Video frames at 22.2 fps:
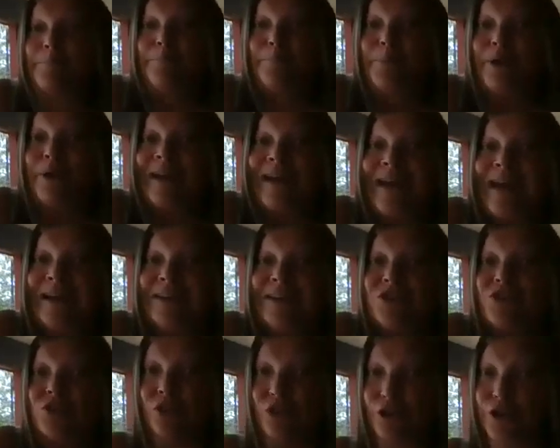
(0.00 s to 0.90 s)
but I had
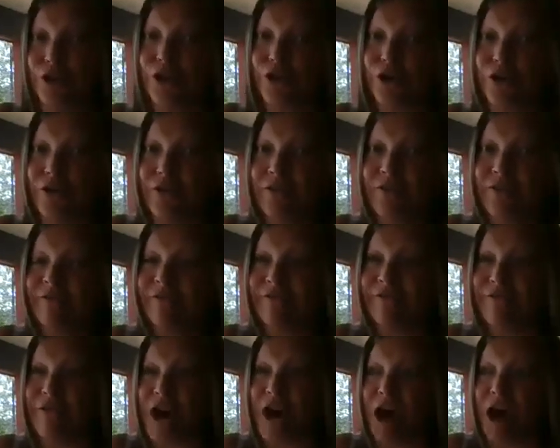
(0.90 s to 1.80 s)
to learn
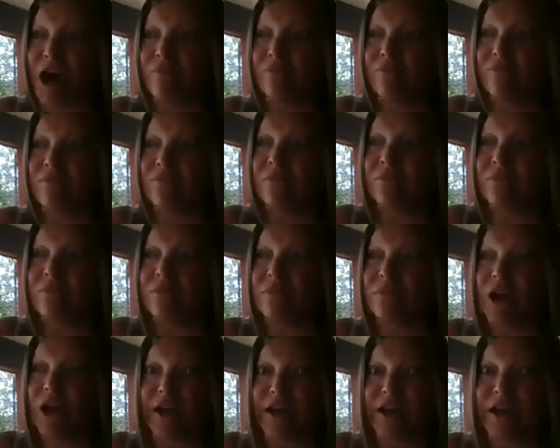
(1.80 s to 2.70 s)
from
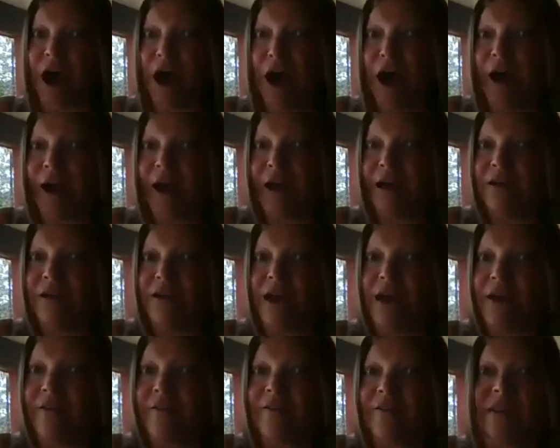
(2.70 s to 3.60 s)
a guy a
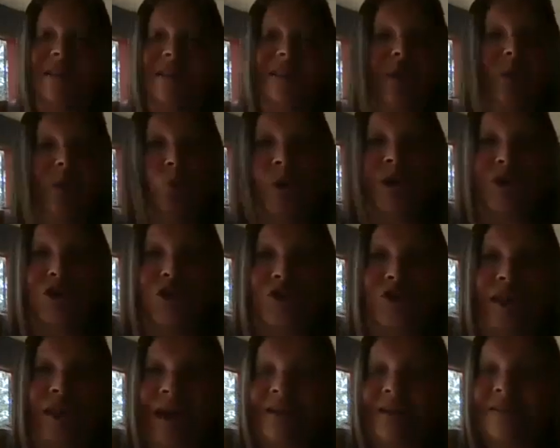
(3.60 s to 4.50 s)
lot of things I wish
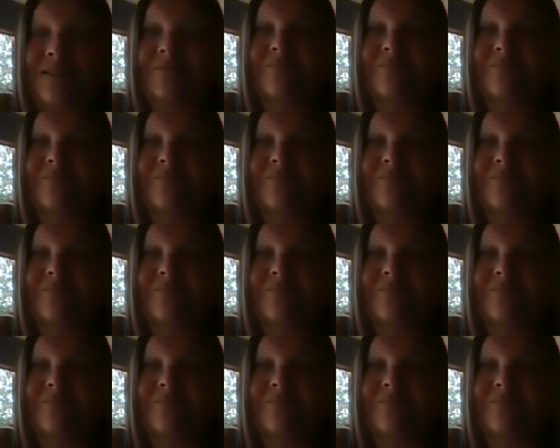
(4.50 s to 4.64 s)
that